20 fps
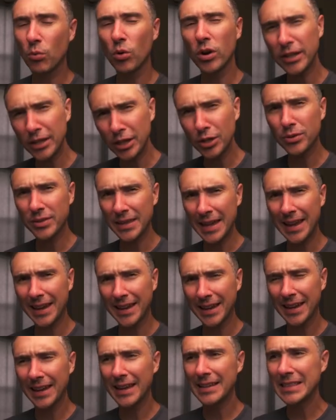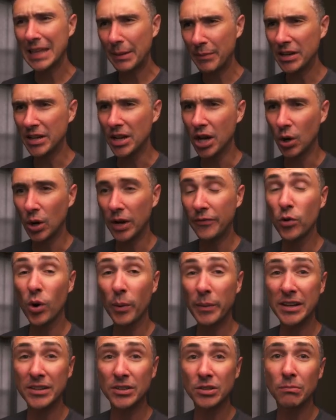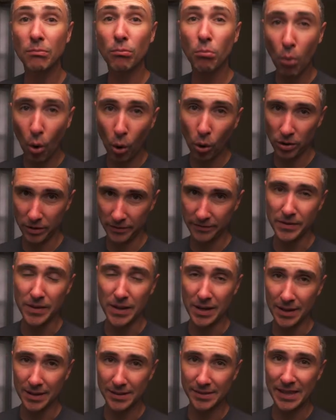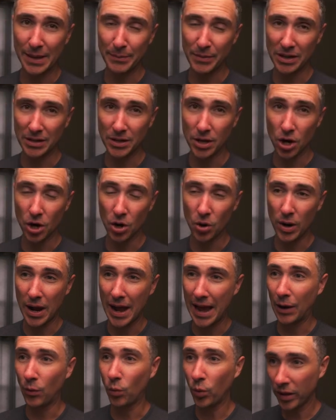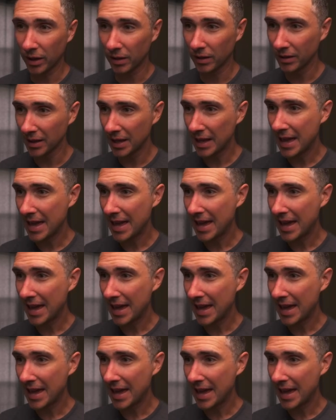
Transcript: What do you think? Let me know. If you want me to do more of these, let me know. I will.